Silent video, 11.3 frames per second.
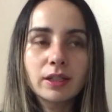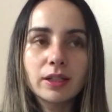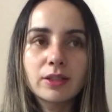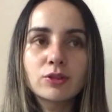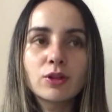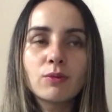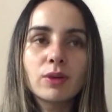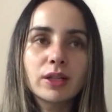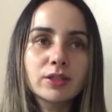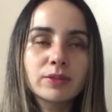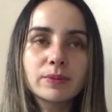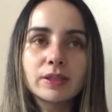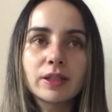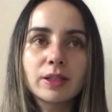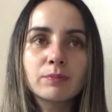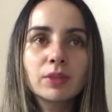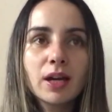Like I don't want it to be
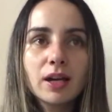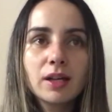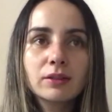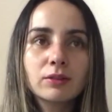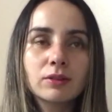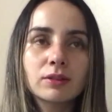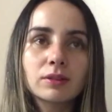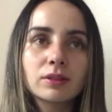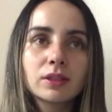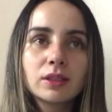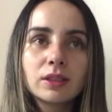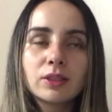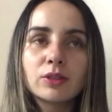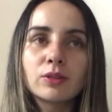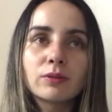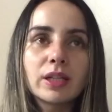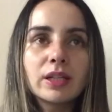like black or, you
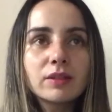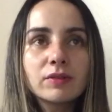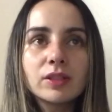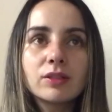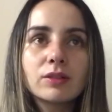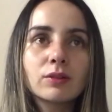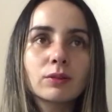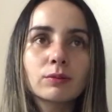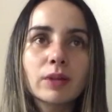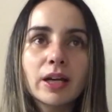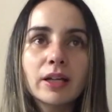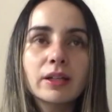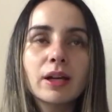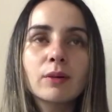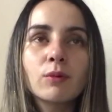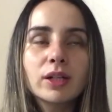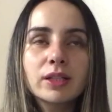know, navy or red.
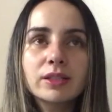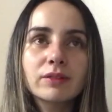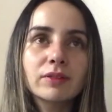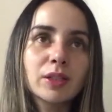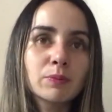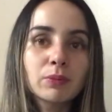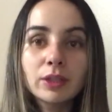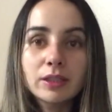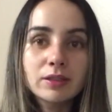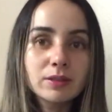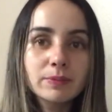I want it to have like a print.